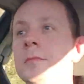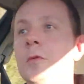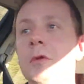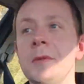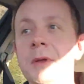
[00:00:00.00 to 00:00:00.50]

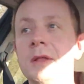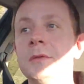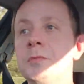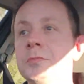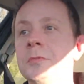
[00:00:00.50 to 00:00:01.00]
Already
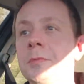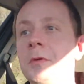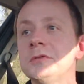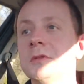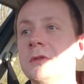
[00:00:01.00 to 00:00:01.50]
paid the
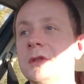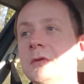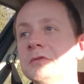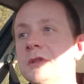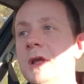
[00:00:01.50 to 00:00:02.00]
deposit, the deal's